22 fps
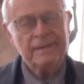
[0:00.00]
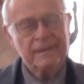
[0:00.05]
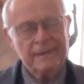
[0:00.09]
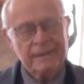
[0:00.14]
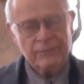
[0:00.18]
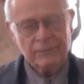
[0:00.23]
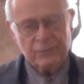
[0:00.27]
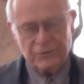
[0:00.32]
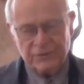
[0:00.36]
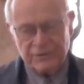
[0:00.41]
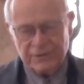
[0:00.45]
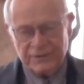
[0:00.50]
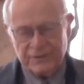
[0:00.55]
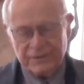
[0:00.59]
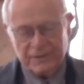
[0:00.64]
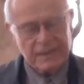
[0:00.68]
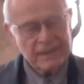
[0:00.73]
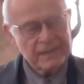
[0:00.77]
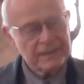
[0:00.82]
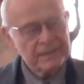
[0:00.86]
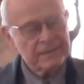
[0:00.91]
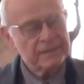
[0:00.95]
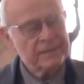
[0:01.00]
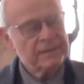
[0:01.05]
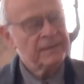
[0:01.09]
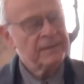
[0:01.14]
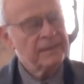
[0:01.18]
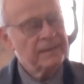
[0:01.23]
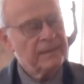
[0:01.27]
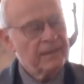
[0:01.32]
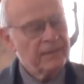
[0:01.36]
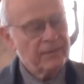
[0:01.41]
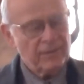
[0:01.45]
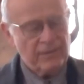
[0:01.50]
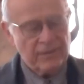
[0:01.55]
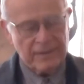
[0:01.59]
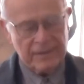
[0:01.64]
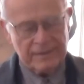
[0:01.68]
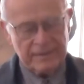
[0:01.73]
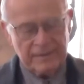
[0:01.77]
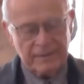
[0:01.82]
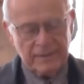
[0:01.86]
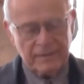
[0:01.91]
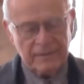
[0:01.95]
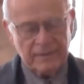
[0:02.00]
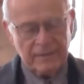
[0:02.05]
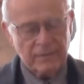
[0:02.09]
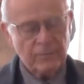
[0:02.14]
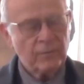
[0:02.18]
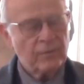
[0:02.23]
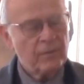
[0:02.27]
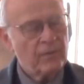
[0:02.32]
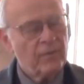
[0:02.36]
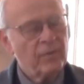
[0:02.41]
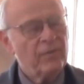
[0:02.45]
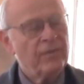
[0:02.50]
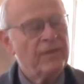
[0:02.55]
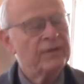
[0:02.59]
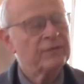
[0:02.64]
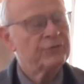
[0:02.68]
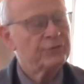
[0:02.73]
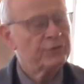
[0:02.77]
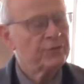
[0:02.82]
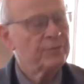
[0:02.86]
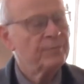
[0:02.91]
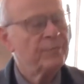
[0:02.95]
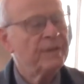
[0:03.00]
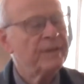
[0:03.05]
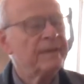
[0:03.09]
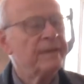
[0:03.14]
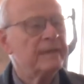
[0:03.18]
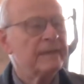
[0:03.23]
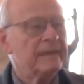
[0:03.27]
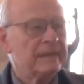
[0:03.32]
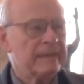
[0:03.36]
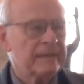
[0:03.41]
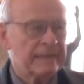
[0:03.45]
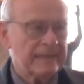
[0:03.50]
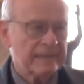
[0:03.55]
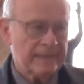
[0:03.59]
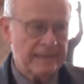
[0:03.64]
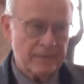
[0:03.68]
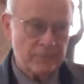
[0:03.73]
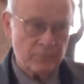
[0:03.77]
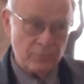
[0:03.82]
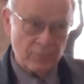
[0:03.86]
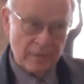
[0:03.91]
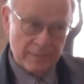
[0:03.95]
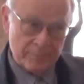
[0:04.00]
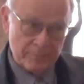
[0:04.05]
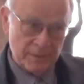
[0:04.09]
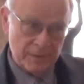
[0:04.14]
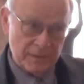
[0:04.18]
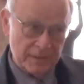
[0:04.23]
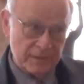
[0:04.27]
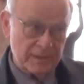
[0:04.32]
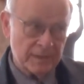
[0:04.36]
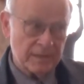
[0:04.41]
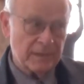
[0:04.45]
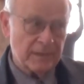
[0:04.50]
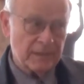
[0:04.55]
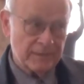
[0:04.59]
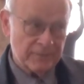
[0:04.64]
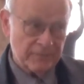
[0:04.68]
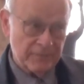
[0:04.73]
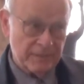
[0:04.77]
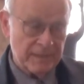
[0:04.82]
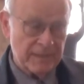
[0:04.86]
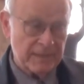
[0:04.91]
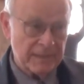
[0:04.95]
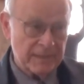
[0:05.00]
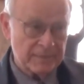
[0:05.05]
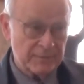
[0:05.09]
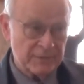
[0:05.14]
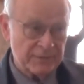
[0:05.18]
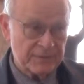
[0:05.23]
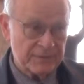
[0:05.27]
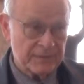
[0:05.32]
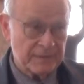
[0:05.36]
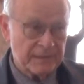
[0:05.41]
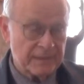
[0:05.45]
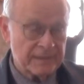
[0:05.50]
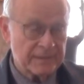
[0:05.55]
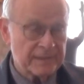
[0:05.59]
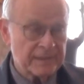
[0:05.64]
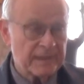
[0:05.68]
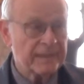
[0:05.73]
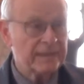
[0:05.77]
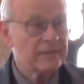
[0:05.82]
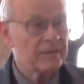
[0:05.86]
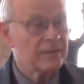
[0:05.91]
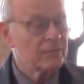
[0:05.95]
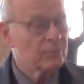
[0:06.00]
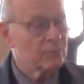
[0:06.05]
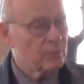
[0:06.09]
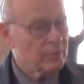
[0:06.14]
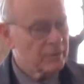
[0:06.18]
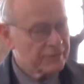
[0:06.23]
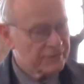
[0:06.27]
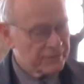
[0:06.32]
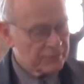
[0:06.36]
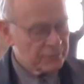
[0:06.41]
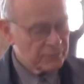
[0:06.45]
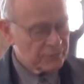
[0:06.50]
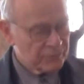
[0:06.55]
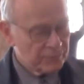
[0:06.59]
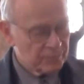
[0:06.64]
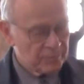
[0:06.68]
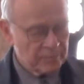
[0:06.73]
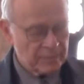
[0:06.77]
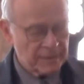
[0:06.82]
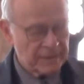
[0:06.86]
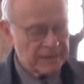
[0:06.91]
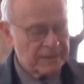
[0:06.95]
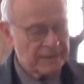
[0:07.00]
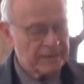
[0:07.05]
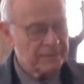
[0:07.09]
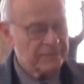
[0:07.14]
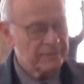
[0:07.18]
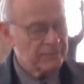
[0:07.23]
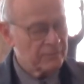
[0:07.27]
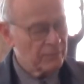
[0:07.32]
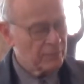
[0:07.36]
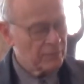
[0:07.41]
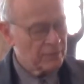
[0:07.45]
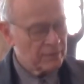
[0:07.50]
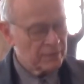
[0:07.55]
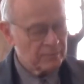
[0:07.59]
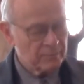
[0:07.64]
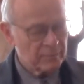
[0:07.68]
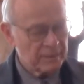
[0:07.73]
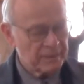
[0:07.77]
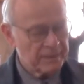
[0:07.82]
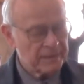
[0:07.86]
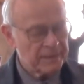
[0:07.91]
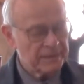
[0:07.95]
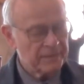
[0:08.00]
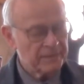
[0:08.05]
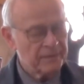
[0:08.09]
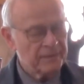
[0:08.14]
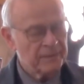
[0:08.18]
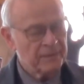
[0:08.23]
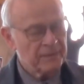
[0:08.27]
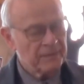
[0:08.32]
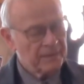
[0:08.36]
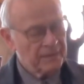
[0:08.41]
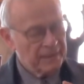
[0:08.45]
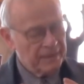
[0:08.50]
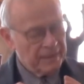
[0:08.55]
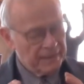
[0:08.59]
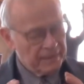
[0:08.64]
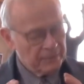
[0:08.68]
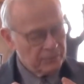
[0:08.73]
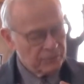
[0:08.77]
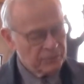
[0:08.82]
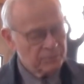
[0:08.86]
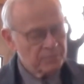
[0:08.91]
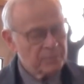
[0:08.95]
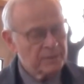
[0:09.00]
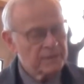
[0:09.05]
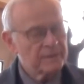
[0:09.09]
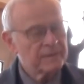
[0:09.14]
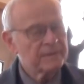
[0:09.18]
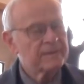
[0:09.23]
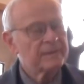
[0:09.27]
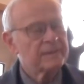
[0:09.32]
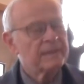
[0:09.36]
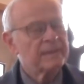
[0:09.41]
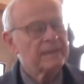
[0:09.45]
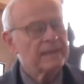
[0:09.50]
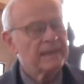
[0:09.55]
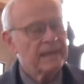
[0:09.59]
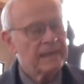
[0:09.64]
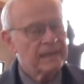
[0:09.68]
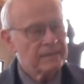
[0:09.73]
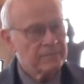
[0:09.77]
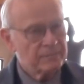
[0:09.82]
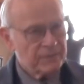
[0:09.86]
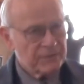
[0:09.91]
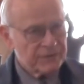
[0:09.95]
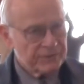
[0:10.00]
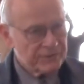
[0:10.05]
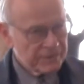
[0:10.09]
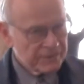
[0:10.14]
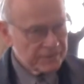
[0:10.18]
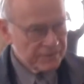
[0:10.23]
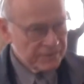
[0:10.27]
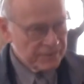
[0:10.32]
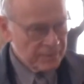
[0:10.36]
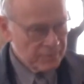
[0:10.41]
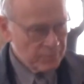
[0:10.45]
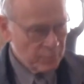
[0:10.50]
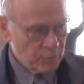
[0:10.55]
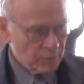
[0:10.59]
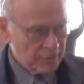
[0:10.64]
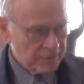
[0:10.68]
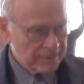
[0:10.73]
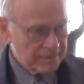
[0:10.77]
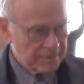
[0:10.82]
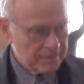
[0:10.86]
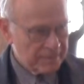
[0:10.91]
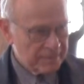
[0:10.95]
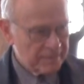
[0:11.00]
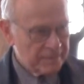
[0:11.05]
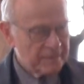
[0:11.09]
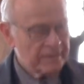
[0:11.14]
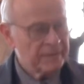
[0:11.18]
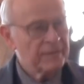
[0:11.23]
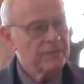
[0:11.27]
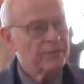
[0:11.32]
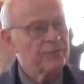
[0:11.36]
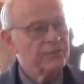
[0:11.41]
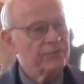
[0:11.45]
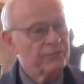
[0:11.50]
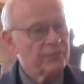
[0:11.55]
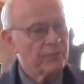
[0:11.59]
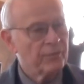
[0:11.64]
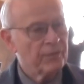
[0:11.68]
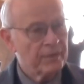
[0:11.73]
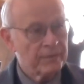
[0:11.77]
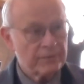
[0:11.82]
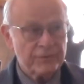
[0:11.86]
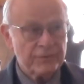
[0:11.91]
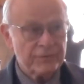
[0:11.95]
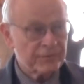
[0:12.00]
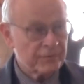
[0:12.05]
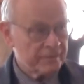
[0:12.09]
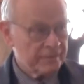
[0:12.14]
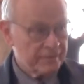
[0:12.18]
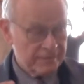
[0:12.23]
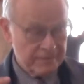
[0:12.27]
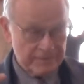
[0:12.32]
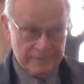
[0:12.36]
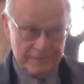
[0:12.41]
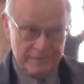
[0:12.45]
it was decided that there should be a replica of the Amistad, and there was. It was planned, long planned, and it was built at Mystic Seaport. So there is an